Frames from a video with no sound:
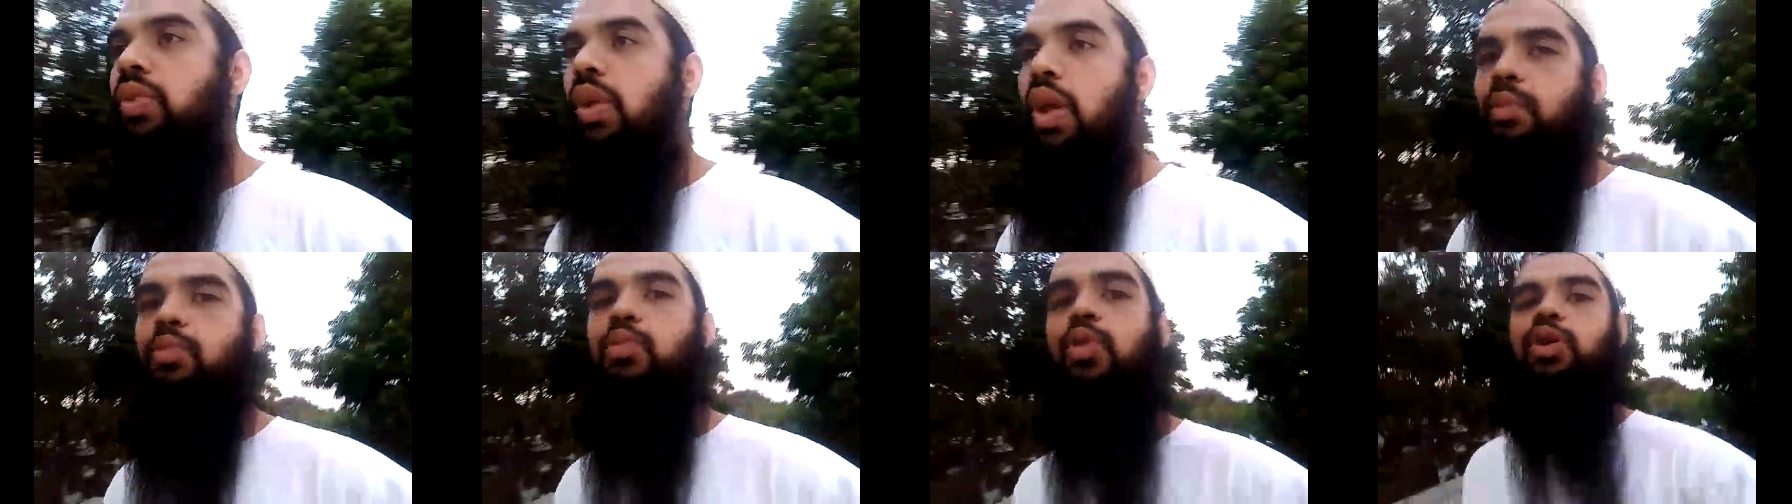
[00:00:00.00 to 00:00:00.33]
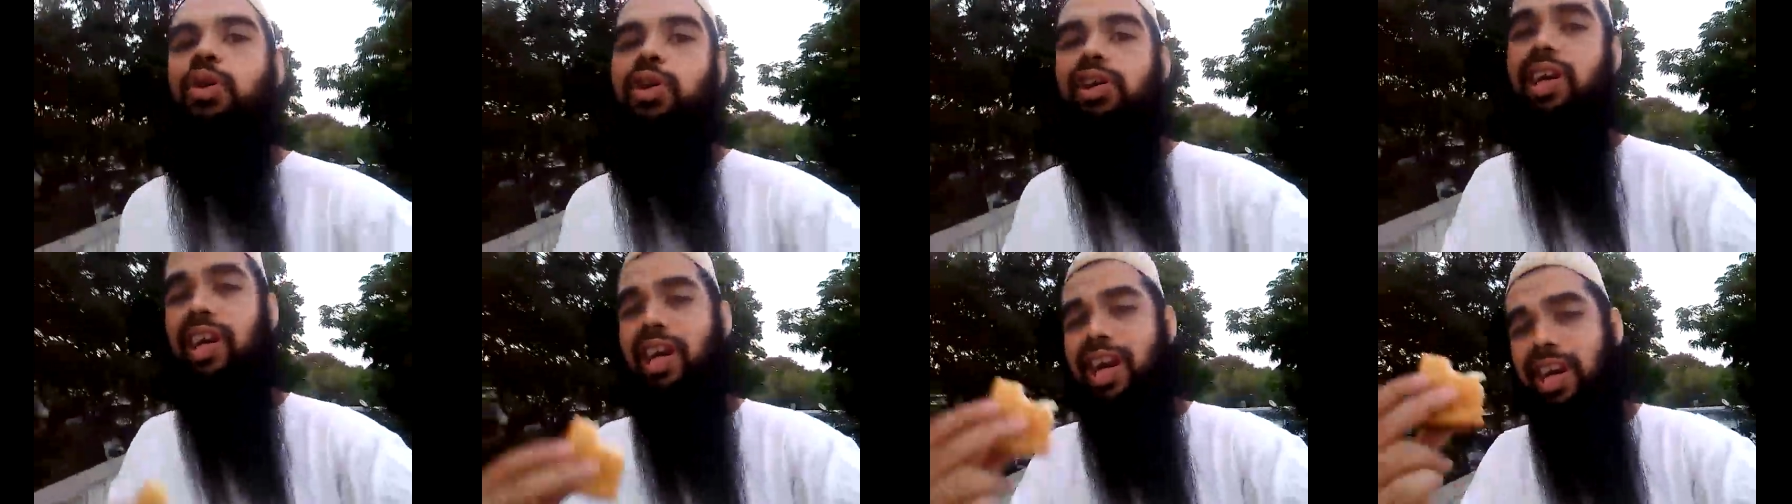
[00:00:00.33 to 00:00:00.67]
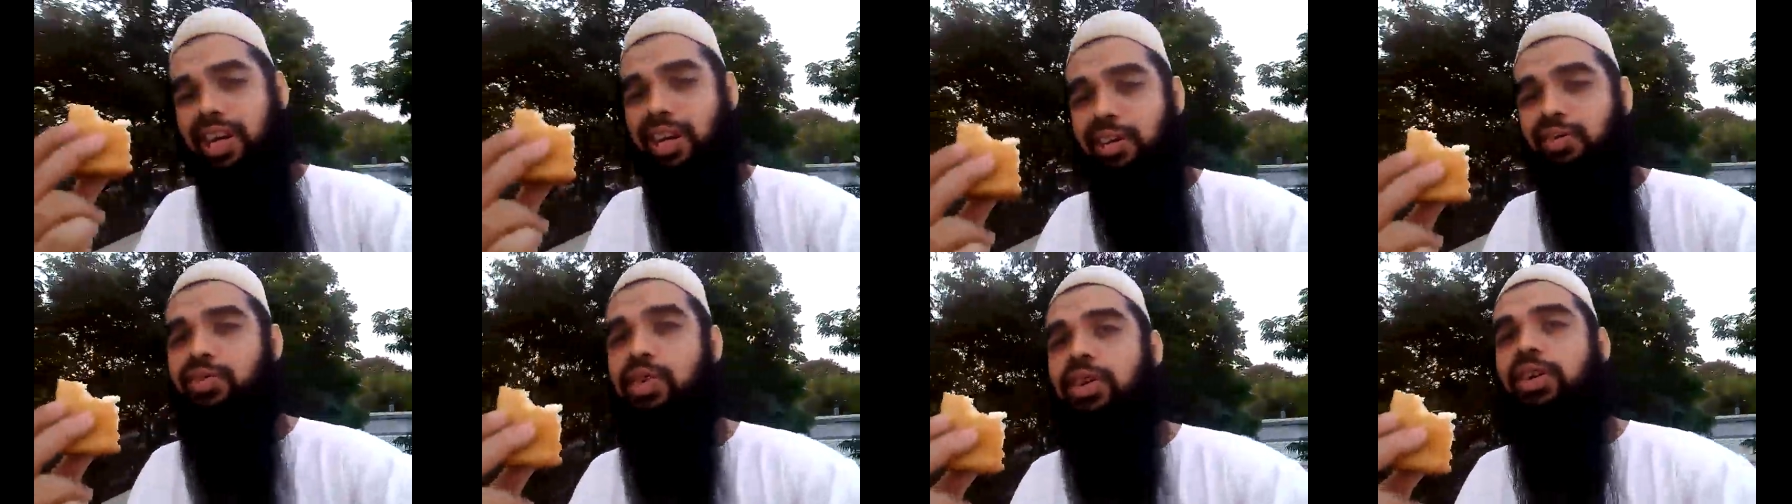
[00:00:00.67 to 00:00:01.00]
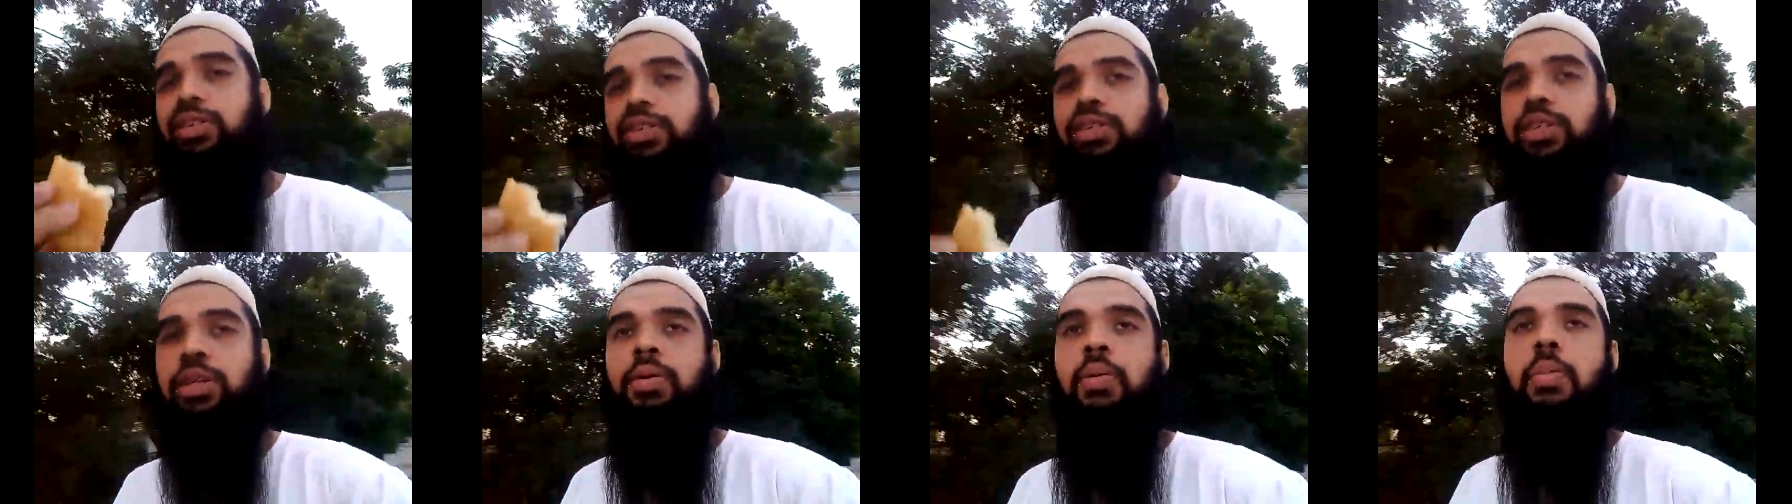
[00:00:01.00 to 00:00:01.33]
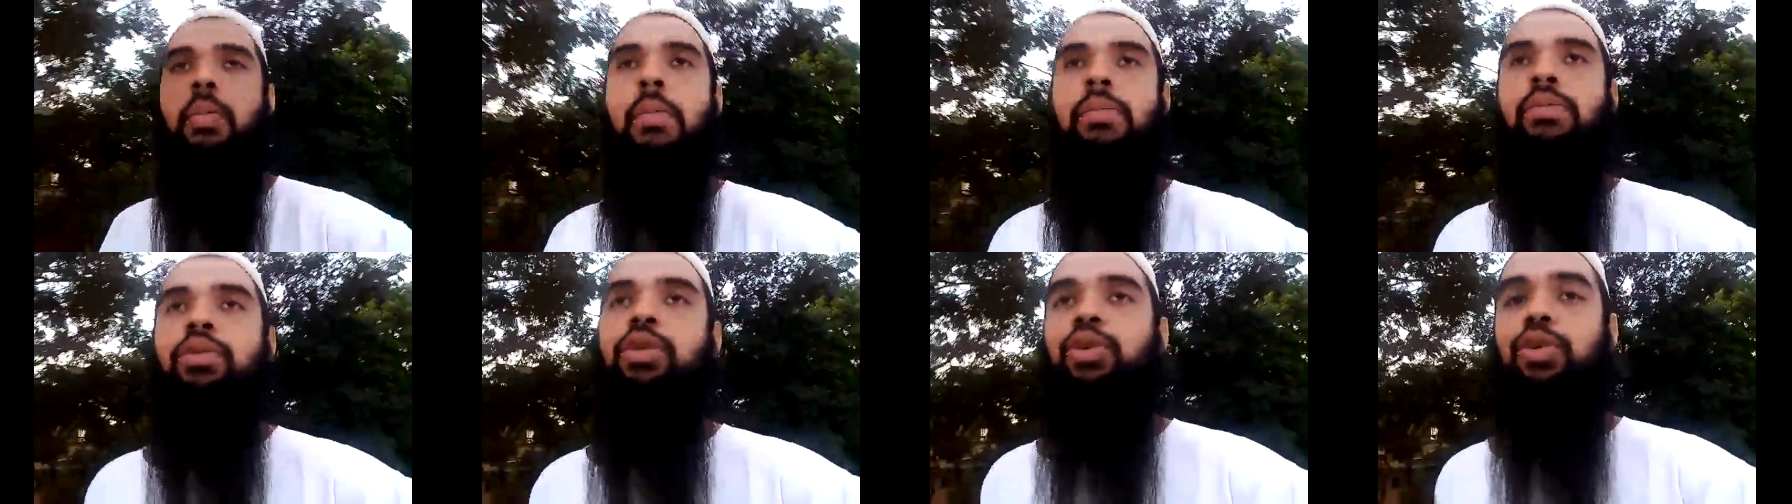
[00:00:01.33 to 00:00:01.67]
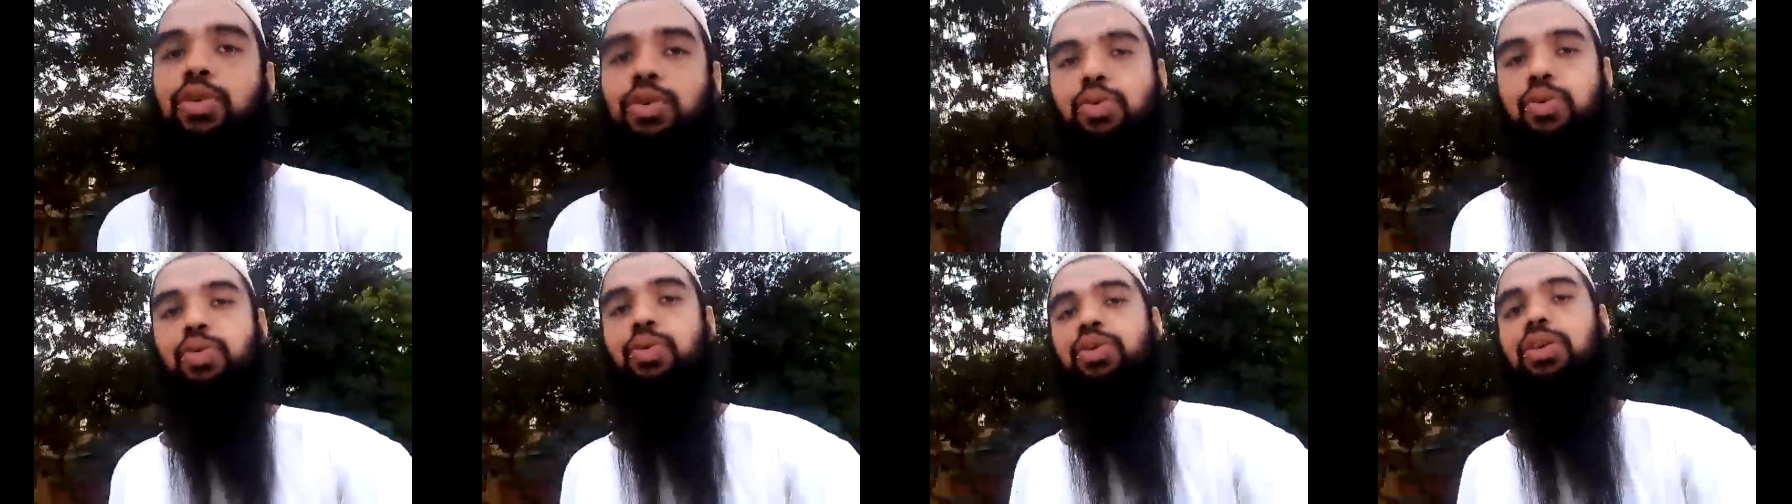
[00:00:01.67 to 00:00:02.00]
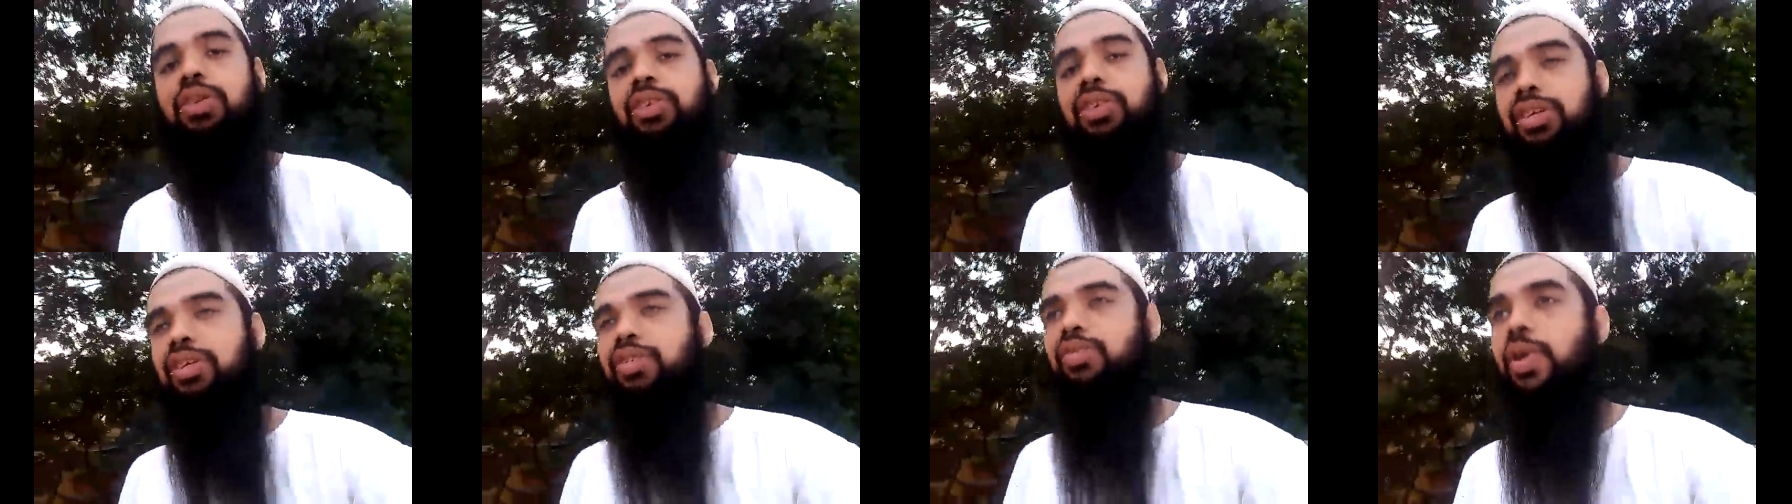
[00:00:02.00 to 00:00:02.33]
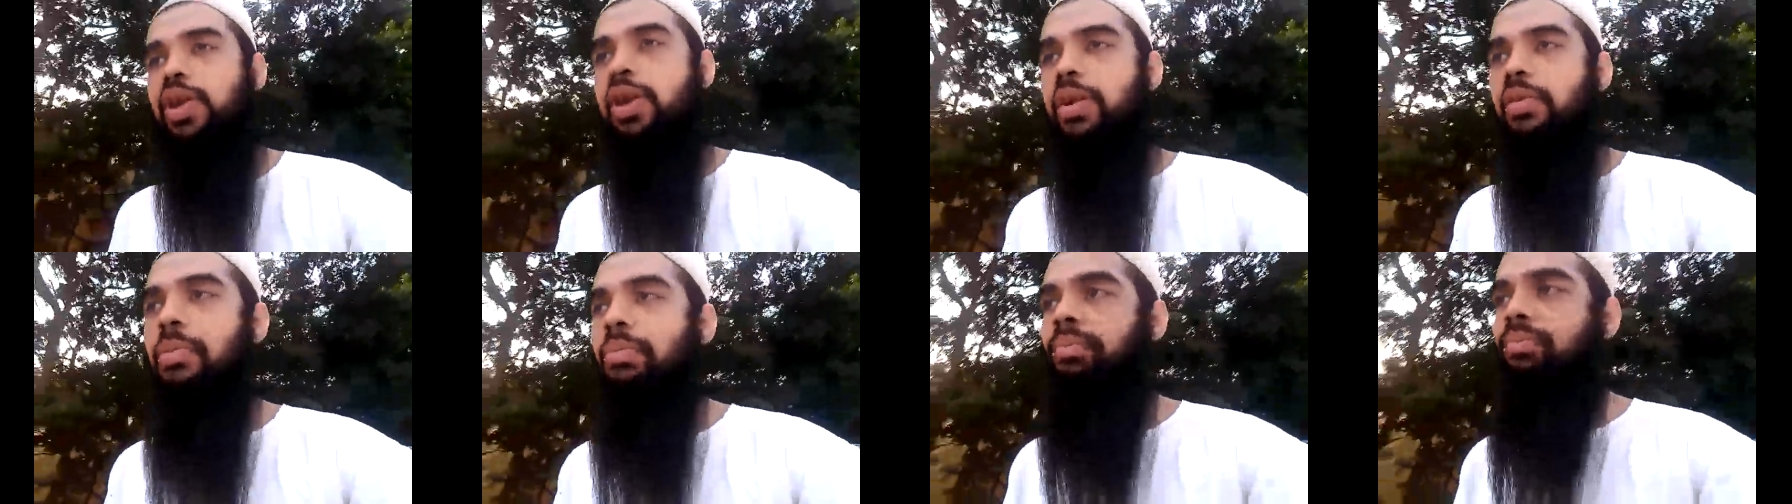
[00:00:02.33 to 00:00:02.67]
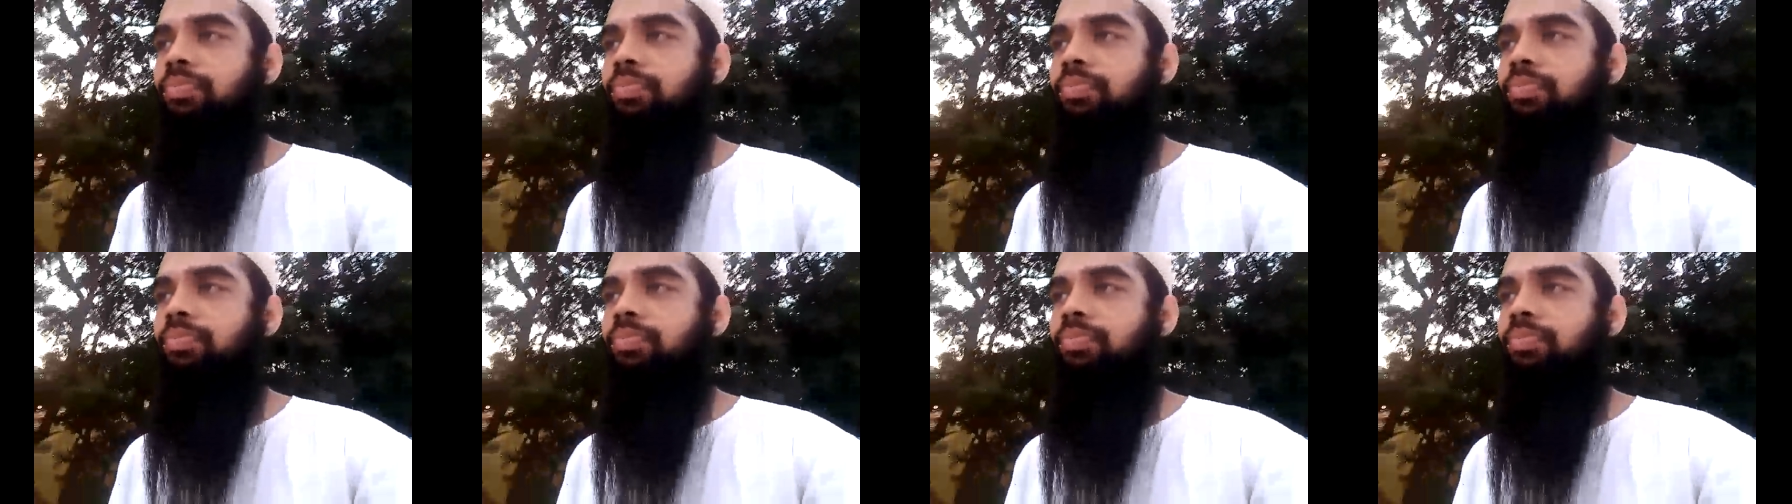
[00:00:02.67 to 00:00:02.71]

I'm going on an anti-fast to increase weight.